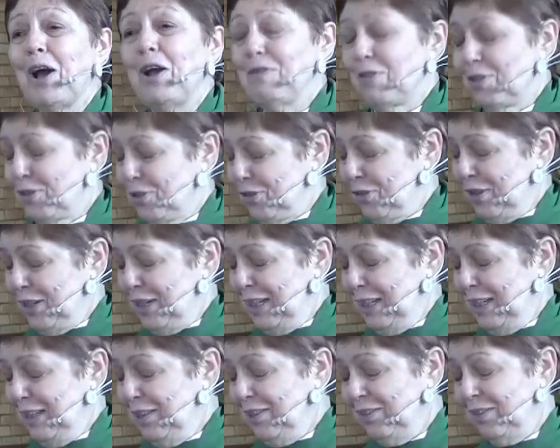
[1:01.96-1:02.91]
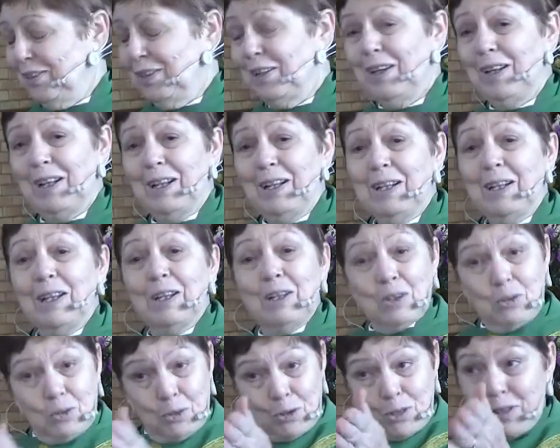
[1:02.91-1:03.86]
over 3 years.
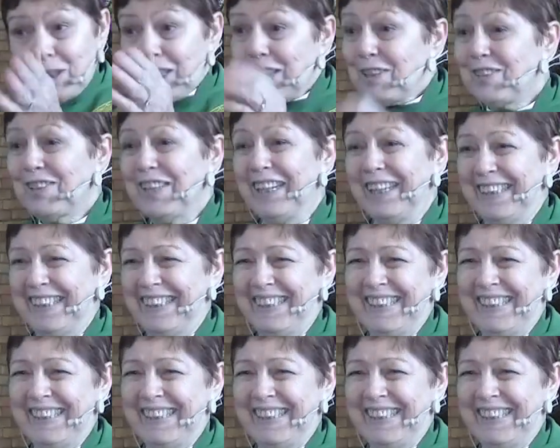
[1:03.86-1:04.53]
Good things,